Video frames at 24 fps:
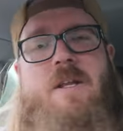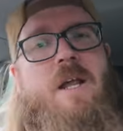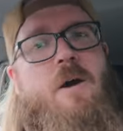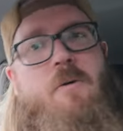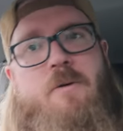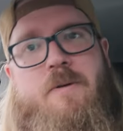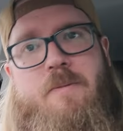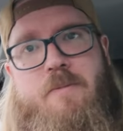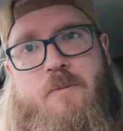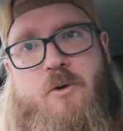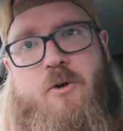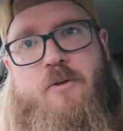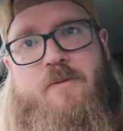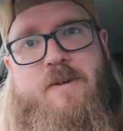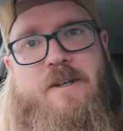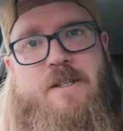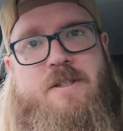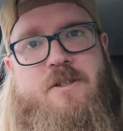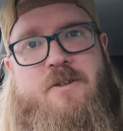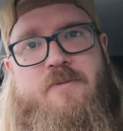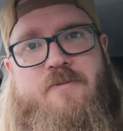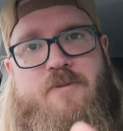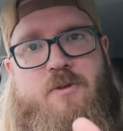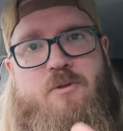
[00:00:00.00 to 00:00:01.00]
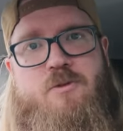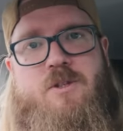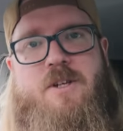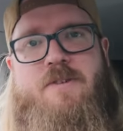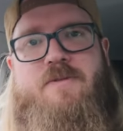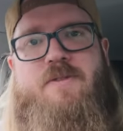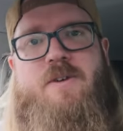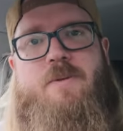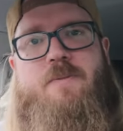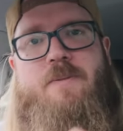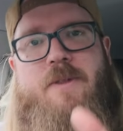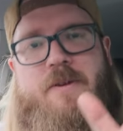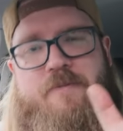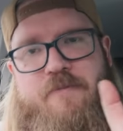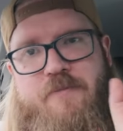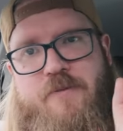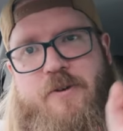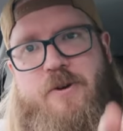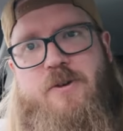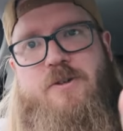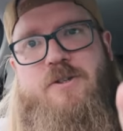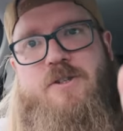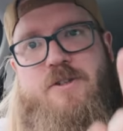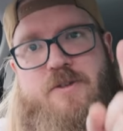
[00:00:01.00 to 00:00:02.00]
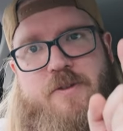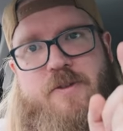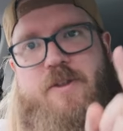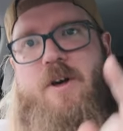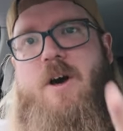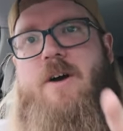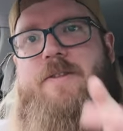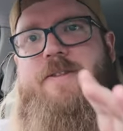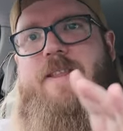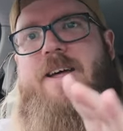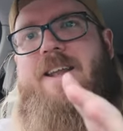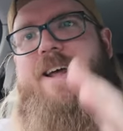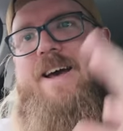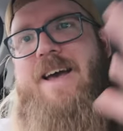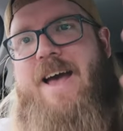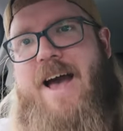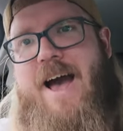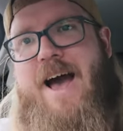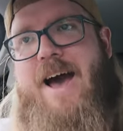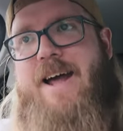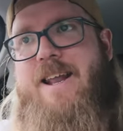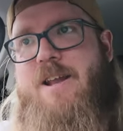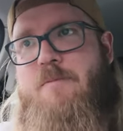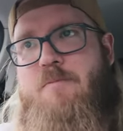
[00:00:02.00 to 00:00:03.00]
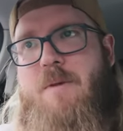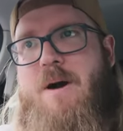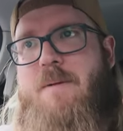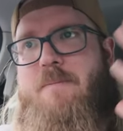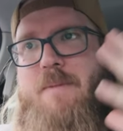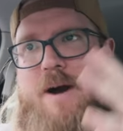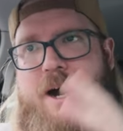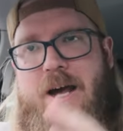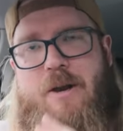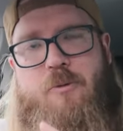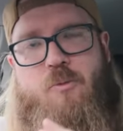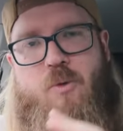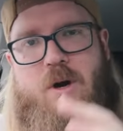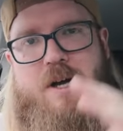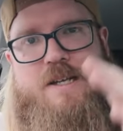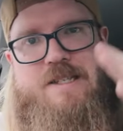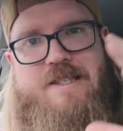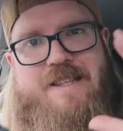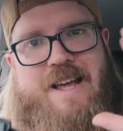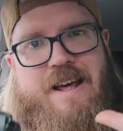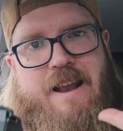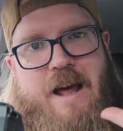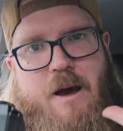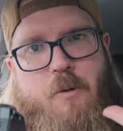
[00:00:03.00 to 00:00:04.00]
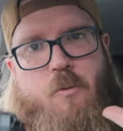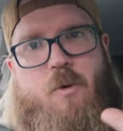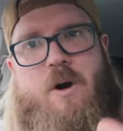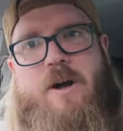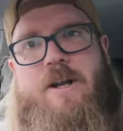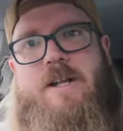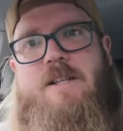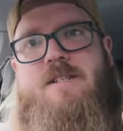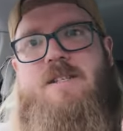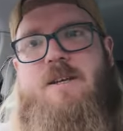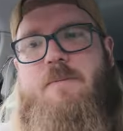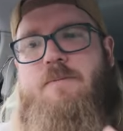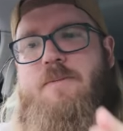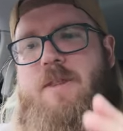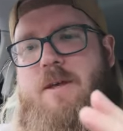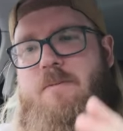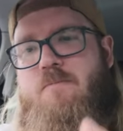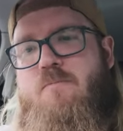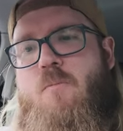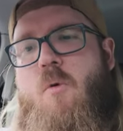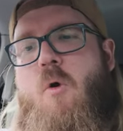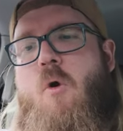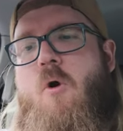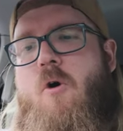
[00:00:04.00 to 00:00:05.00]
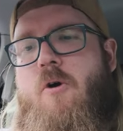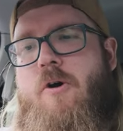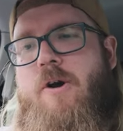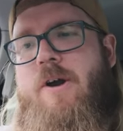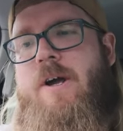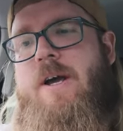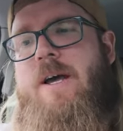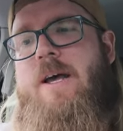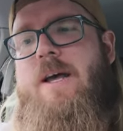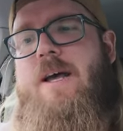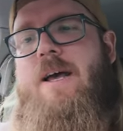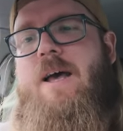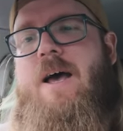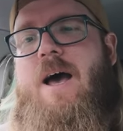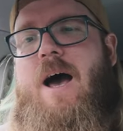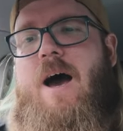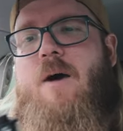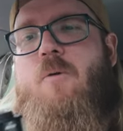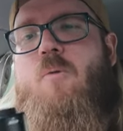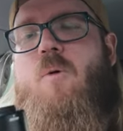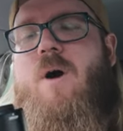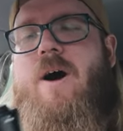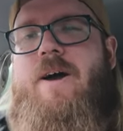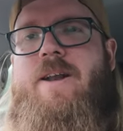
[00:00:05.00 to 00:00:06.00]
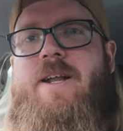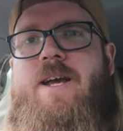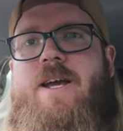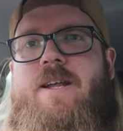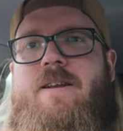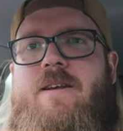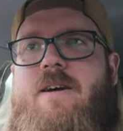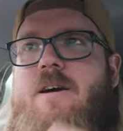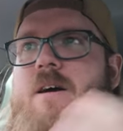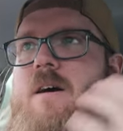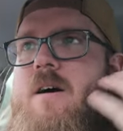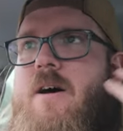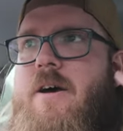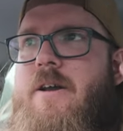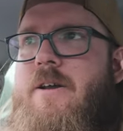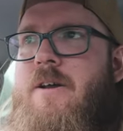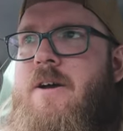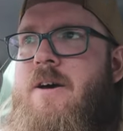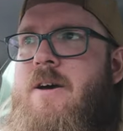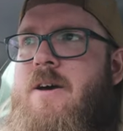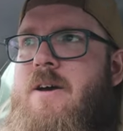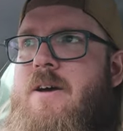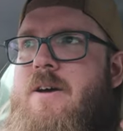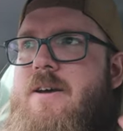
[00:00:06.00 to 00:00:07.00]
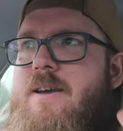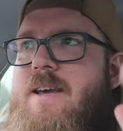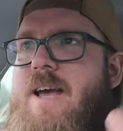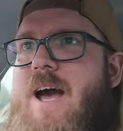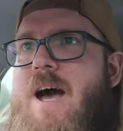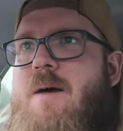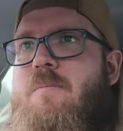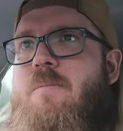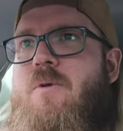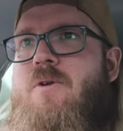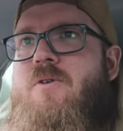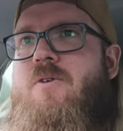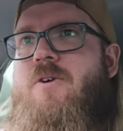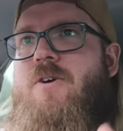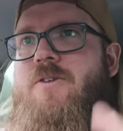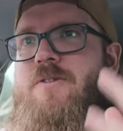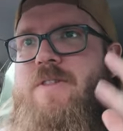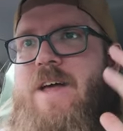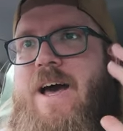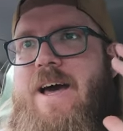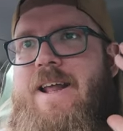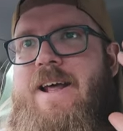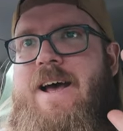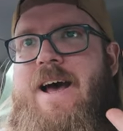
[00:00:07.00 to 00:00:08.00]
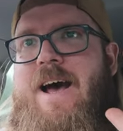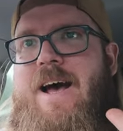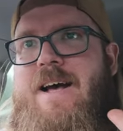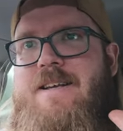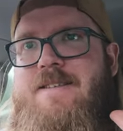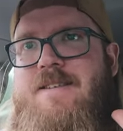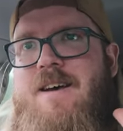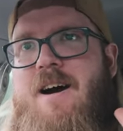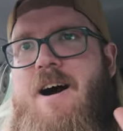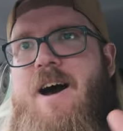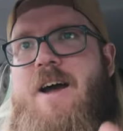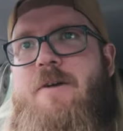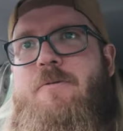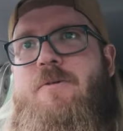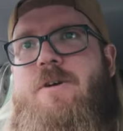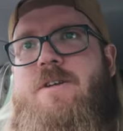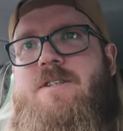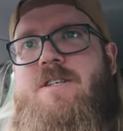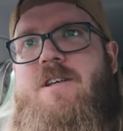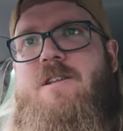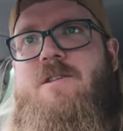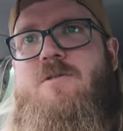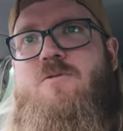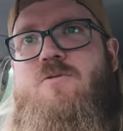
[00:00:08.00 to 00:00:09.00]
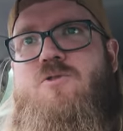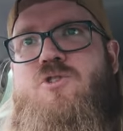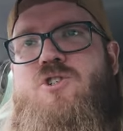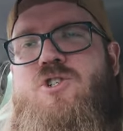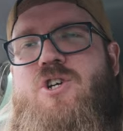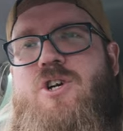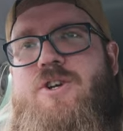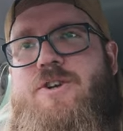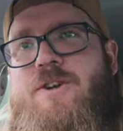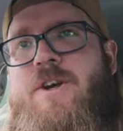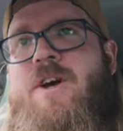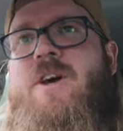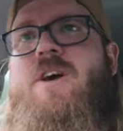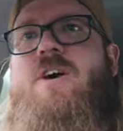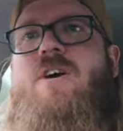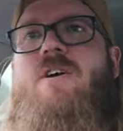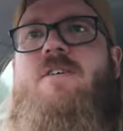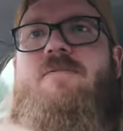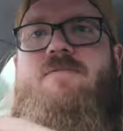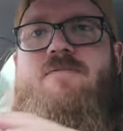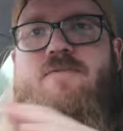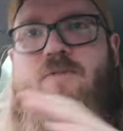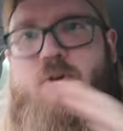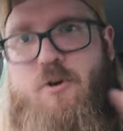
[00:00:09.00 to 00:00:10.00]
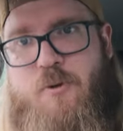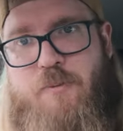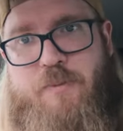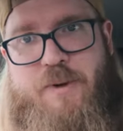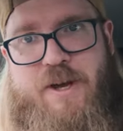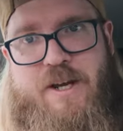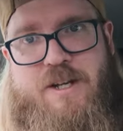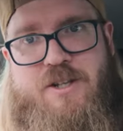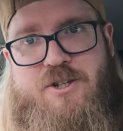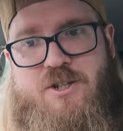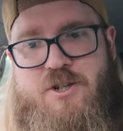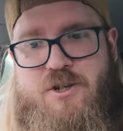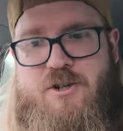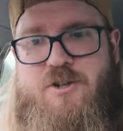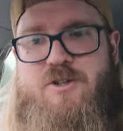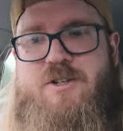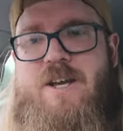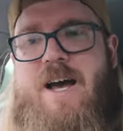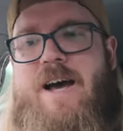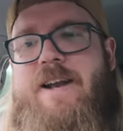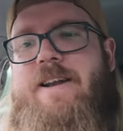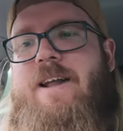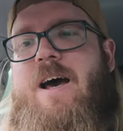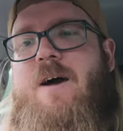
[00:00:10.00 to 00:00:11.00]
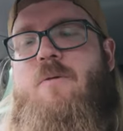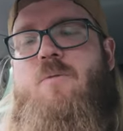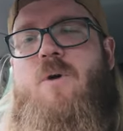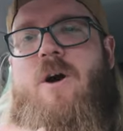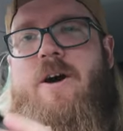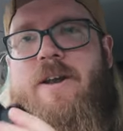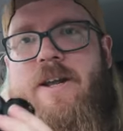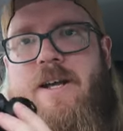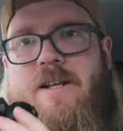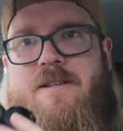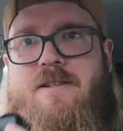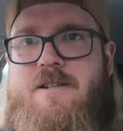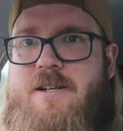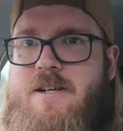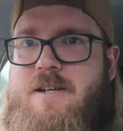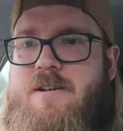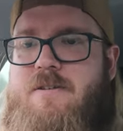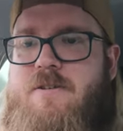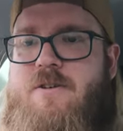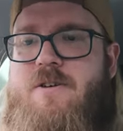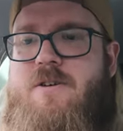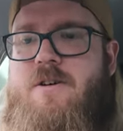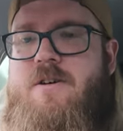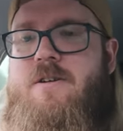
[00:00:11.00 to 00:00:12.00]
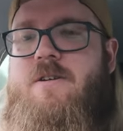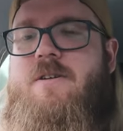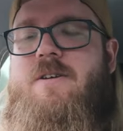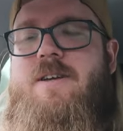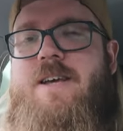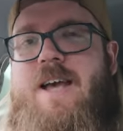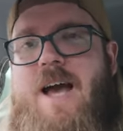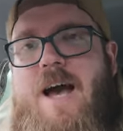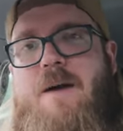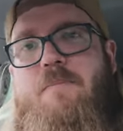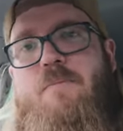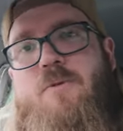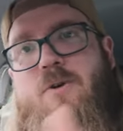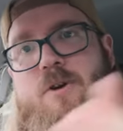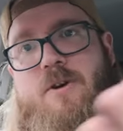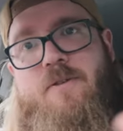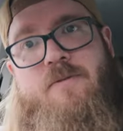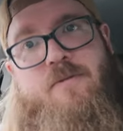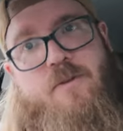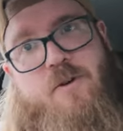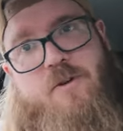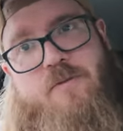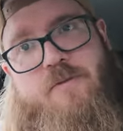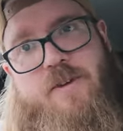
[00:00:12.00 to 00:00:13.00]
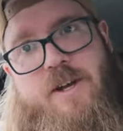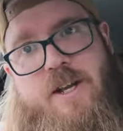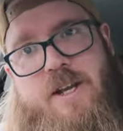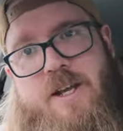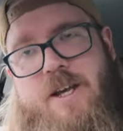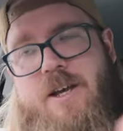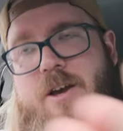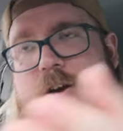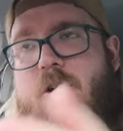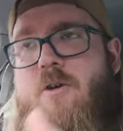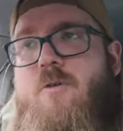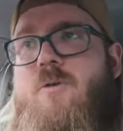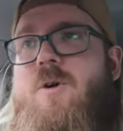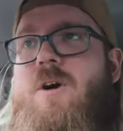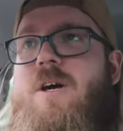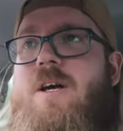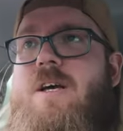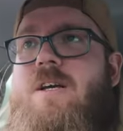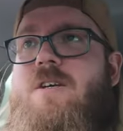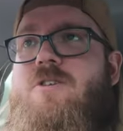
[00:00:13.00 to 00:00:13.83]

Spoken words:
Now when moving to Fujifilm, the first thought that I had in my mind was that I wanted something more. I wanted a camera that has high resolution for pictures, and I wanted a good camera for video.